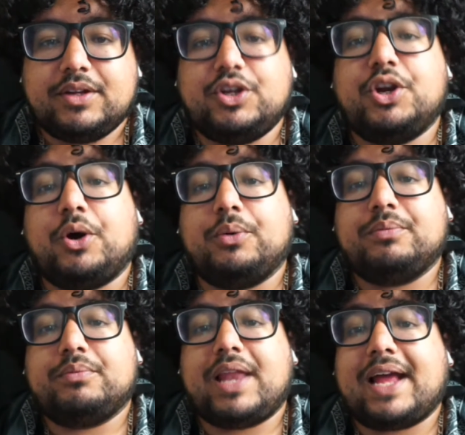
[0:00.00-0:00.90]
You know,
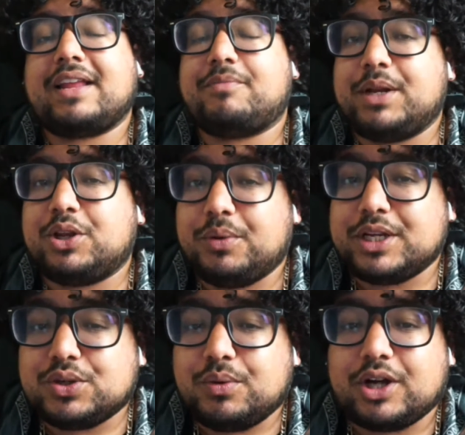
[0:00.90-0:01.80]
like they've been doing
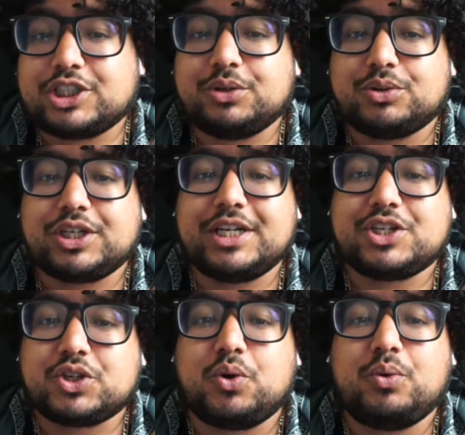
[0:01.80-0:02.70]
to our children in
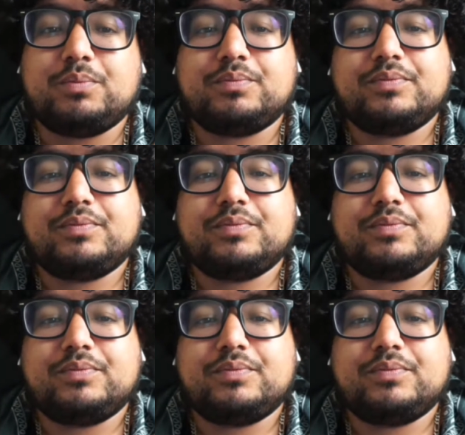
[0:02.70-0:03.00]
school.